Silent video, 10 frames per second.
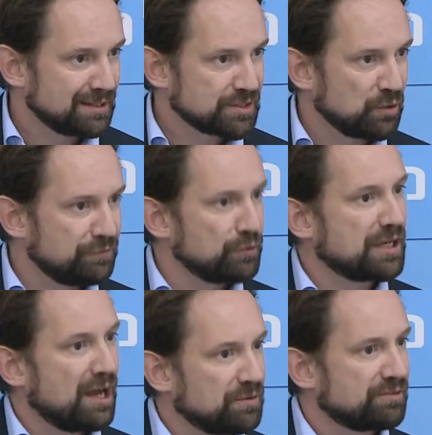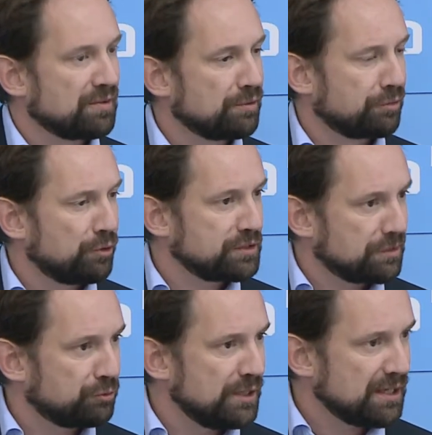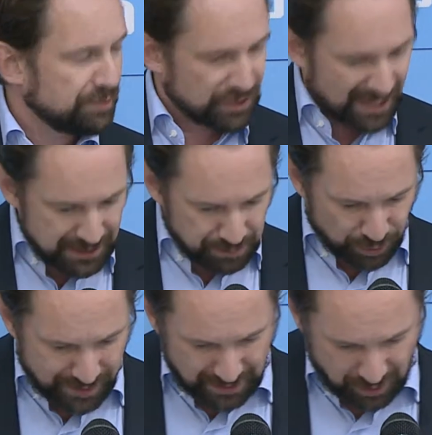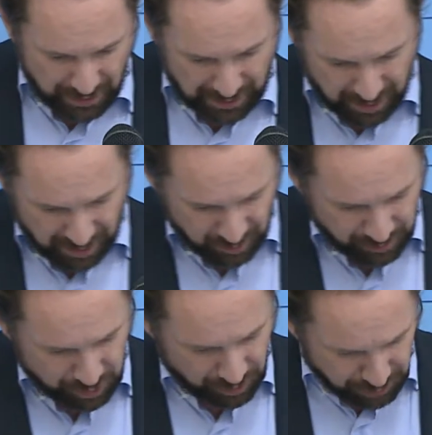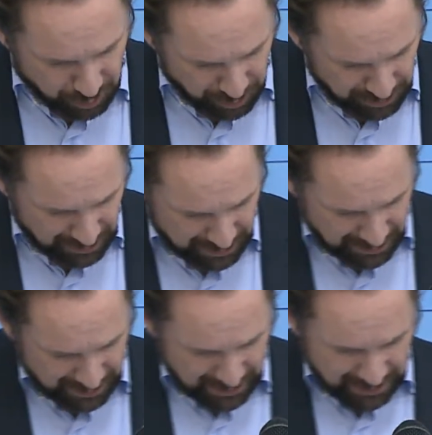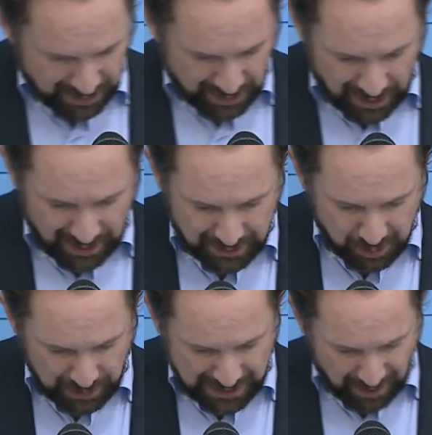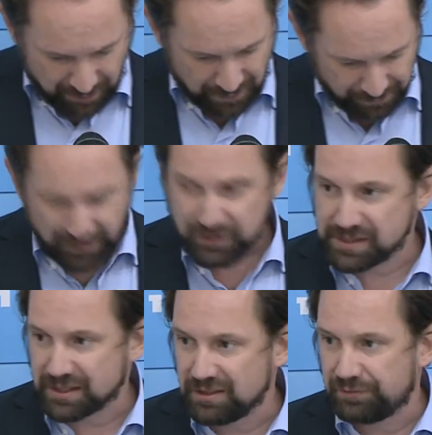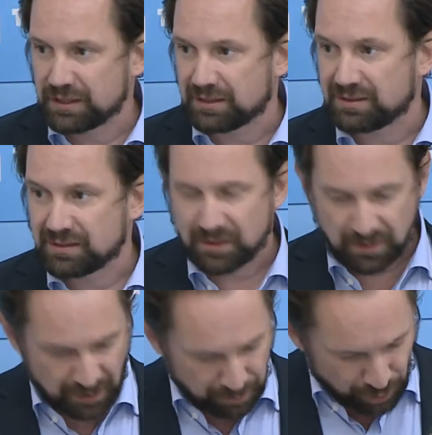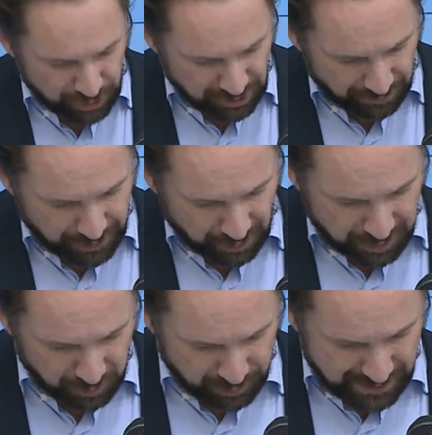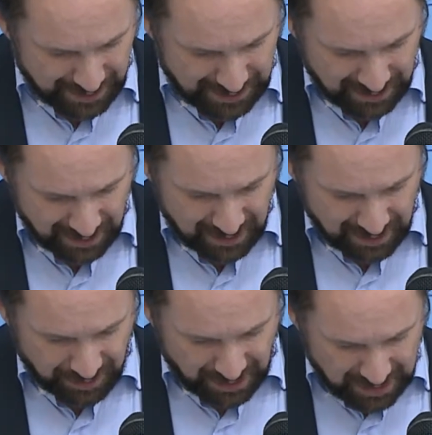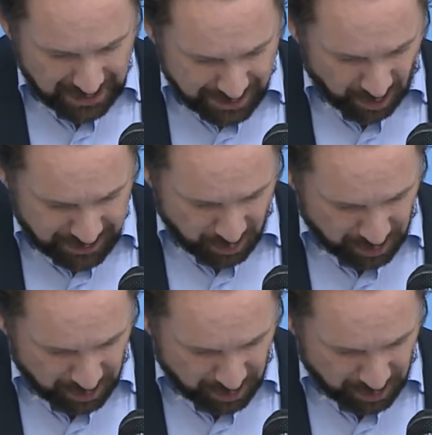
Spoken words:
So if you count the 33 and the 19% together, which you could do, you will have a very significant portion of those who would say there is also a